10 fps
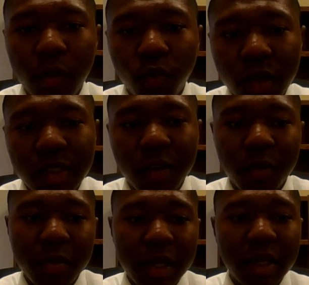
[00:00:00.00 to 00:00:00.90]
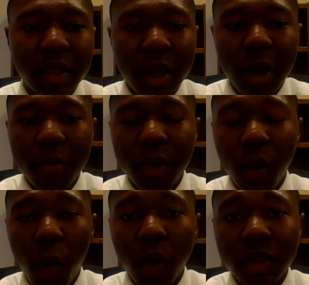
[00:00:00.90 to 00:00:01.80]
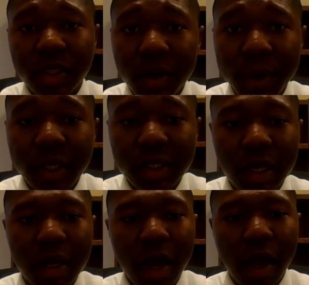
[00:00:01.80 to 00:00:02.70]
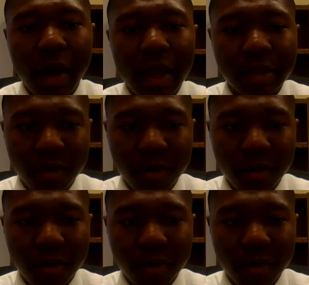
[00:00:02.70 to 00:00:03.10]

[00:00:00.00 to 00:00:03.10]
risk of immediate therapy on serious non-AIDS